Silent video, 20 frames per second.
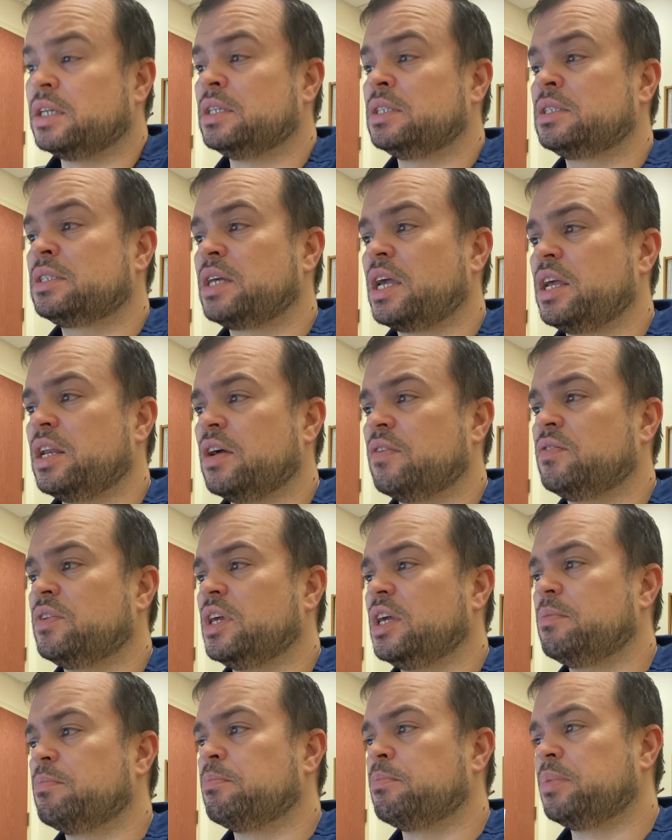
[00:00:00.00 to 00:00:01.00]
state of
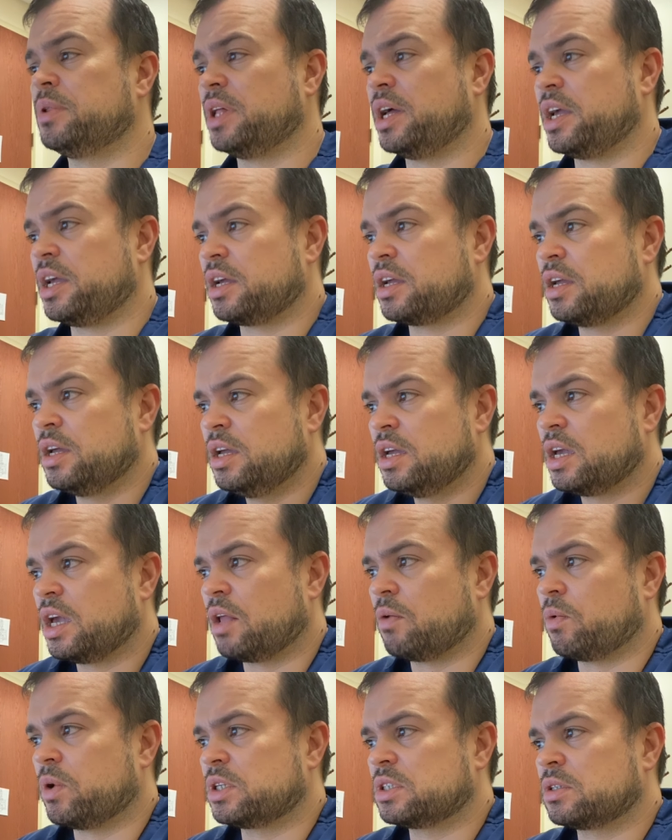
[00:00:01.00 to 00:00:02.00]
deep blank
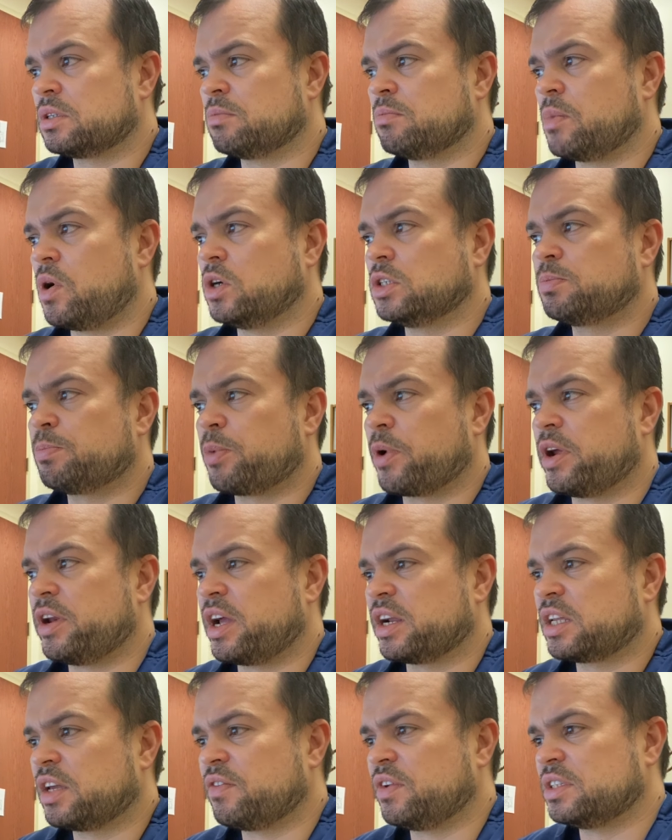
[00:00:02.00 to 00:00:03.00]
in which most brain
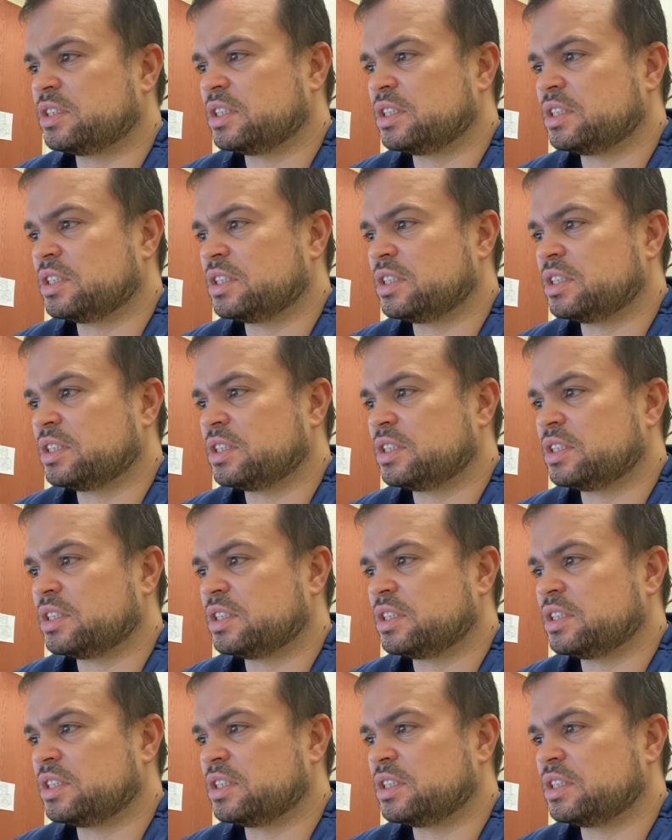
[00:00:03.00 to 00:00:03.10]
activity